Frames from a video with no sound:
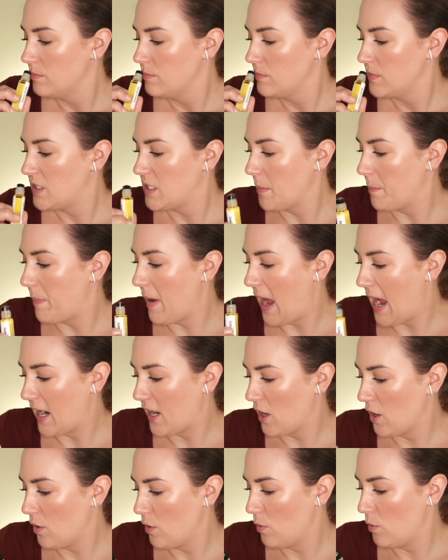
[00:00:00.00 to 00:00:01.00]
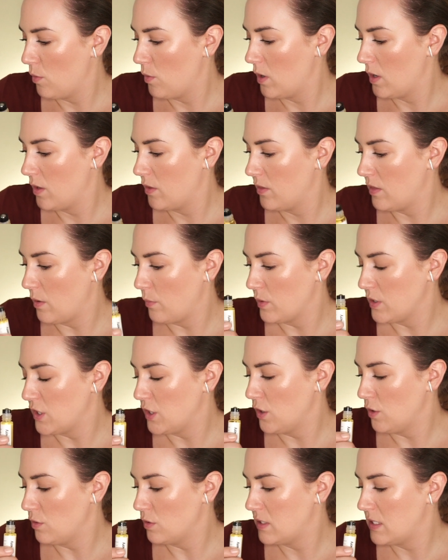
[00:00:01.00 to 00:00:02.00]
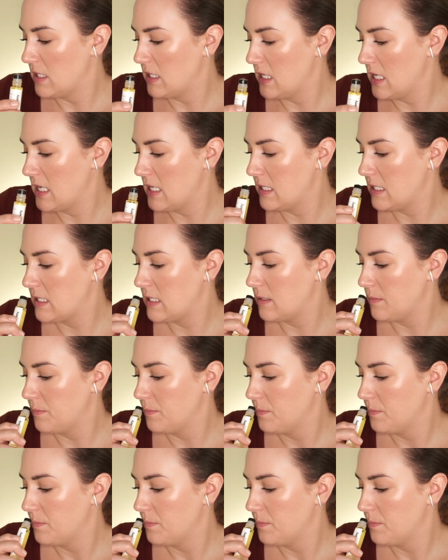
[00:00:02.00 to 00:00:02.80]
tobacco that was used in this,